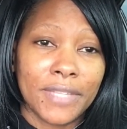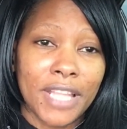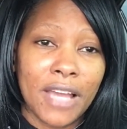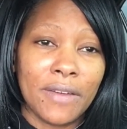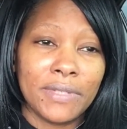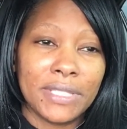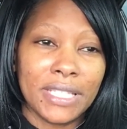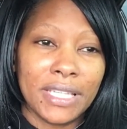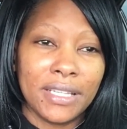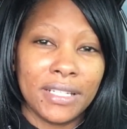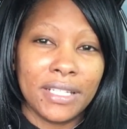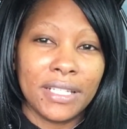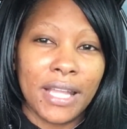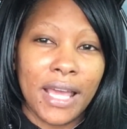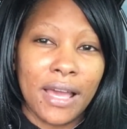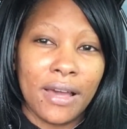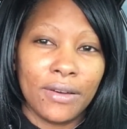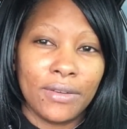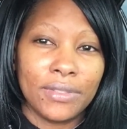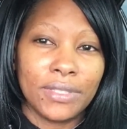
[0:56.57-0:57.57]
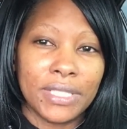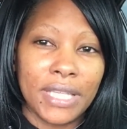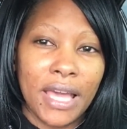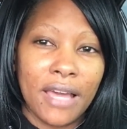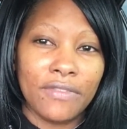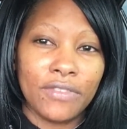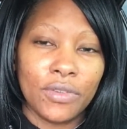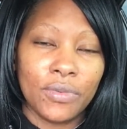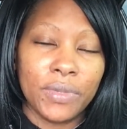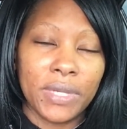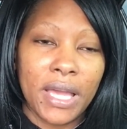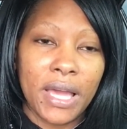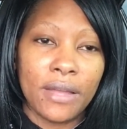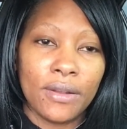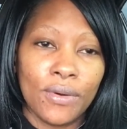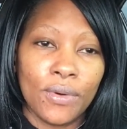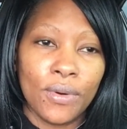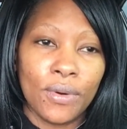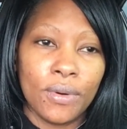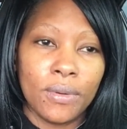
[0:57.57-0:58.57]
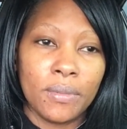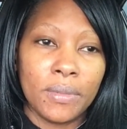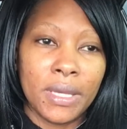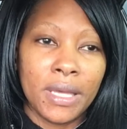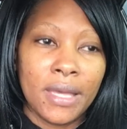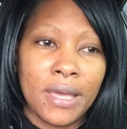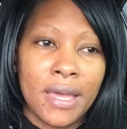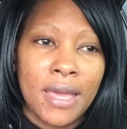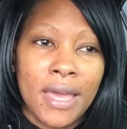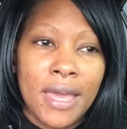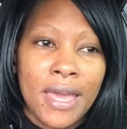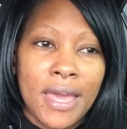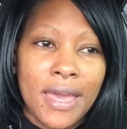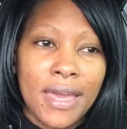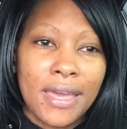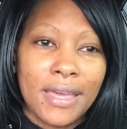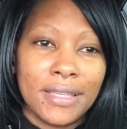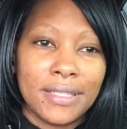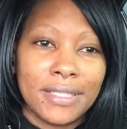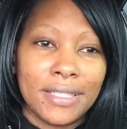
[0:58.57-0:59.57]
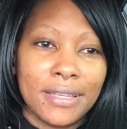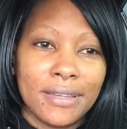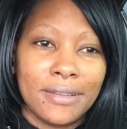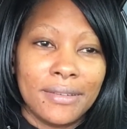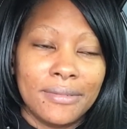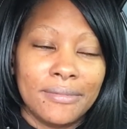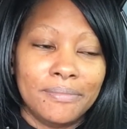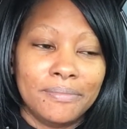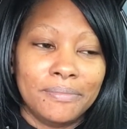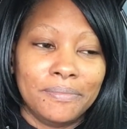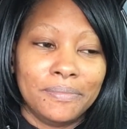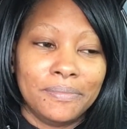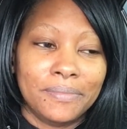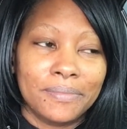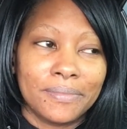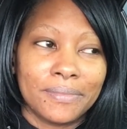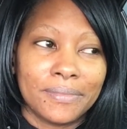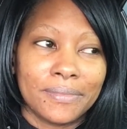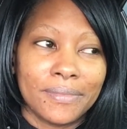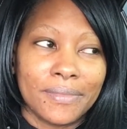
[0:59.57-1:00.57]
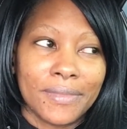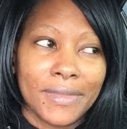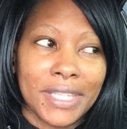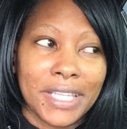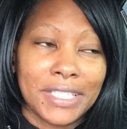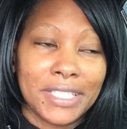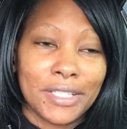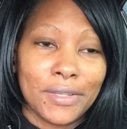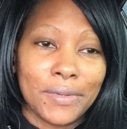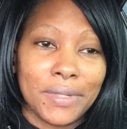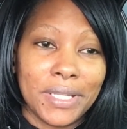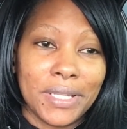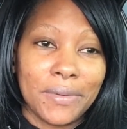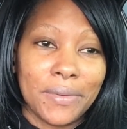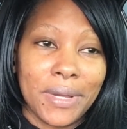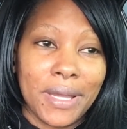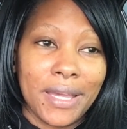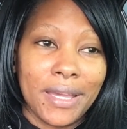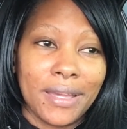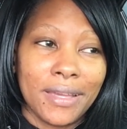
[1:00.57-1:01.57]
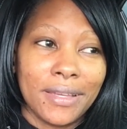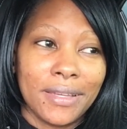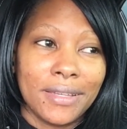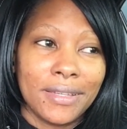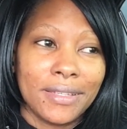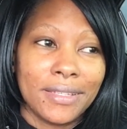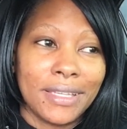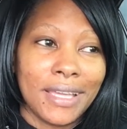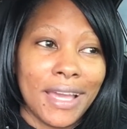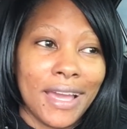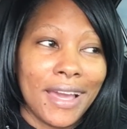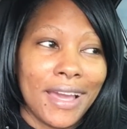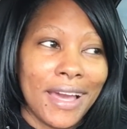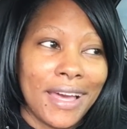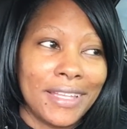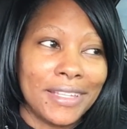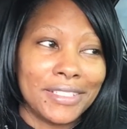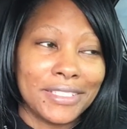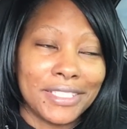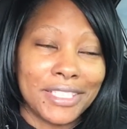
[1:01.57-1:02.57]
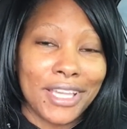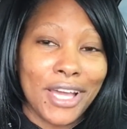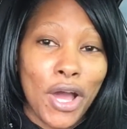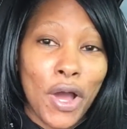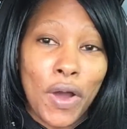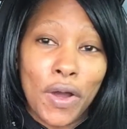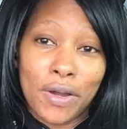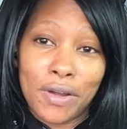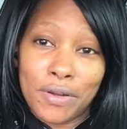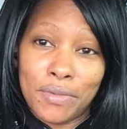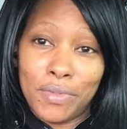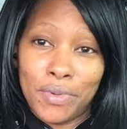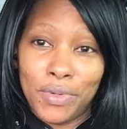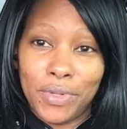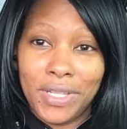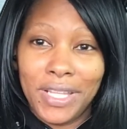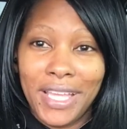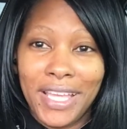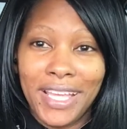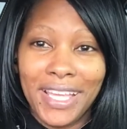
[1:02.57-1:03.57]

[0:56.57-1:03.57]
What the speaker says: I was in and out after we got home, and so anyway, yeah, I looked horrible.